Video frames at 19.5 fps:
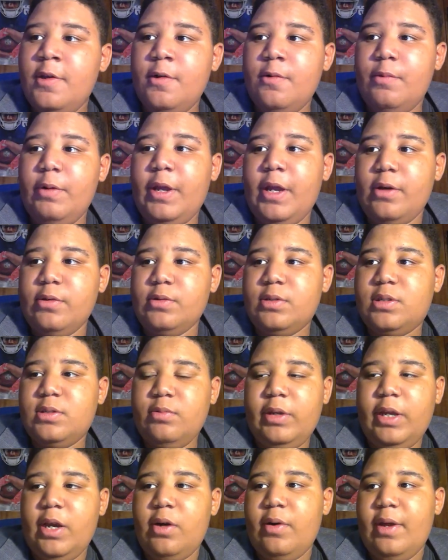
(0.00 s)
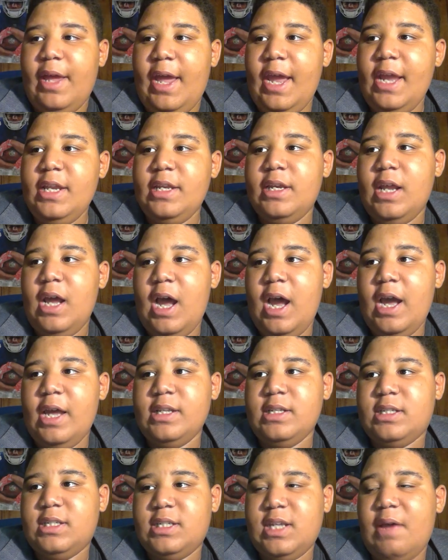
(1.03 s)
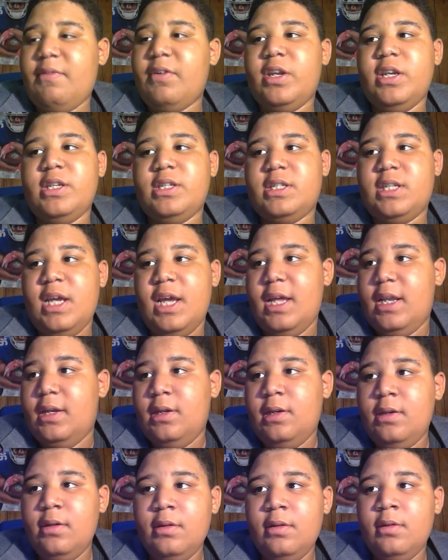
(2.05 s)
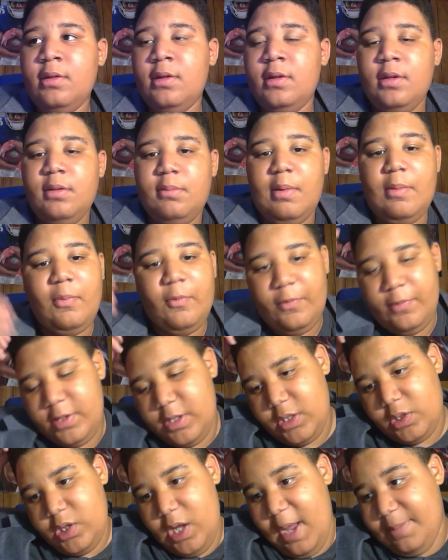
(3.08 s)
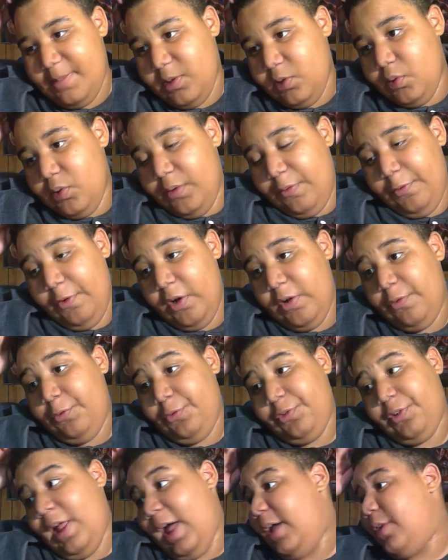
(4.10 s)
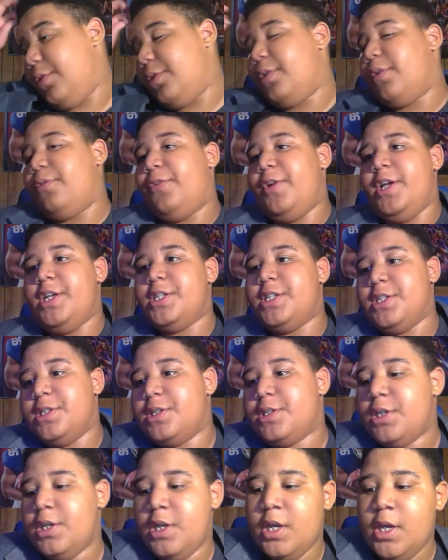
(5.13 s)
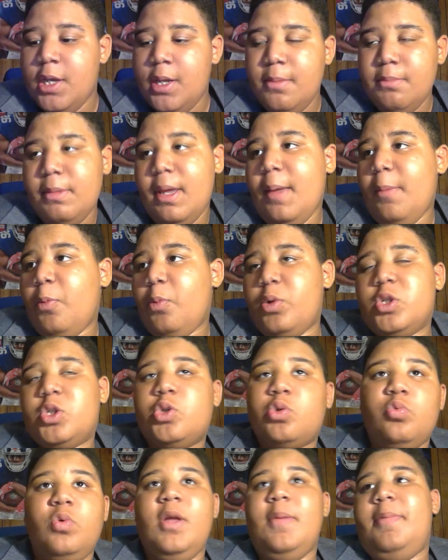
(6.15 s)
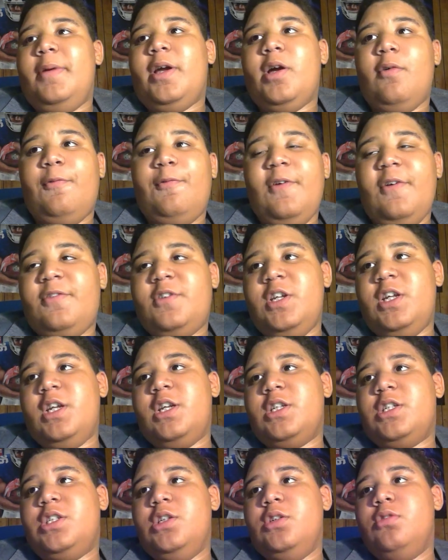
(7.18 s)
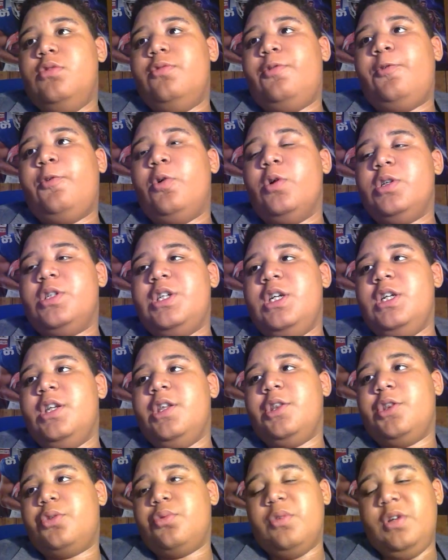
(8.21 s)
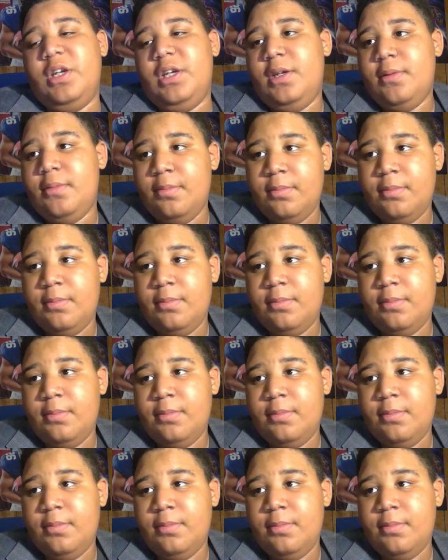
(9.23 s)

We go 8-9, 7-10. Maybe we just absolutely fall flat on our faces. Maybe we sweep it, go 15-2, 14-3.